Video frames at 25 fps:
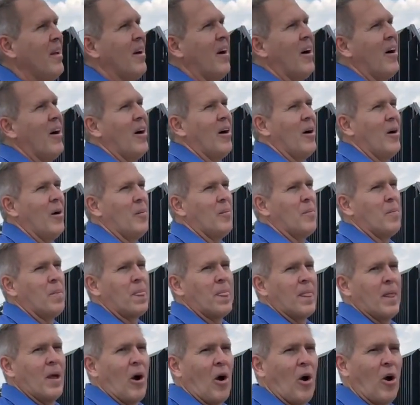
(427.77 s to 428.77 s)

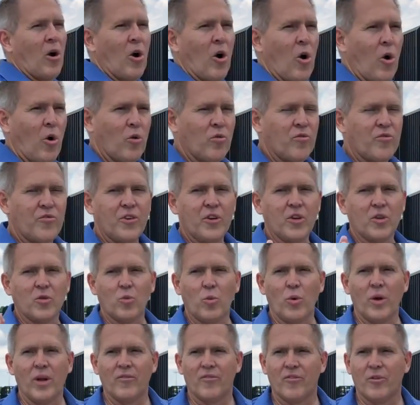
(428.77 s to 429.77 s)
our old field
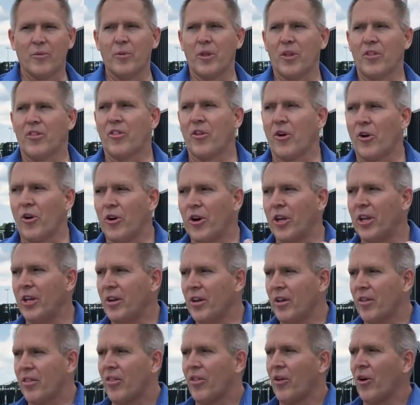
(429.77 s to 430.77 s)
went from the 30
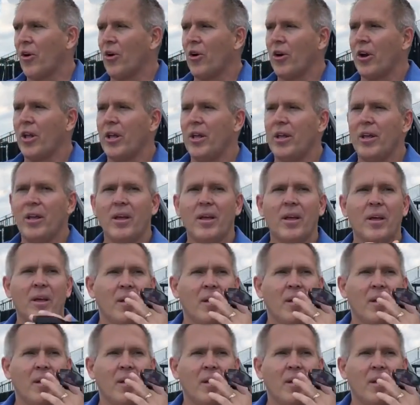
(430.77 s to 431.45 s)
to 30.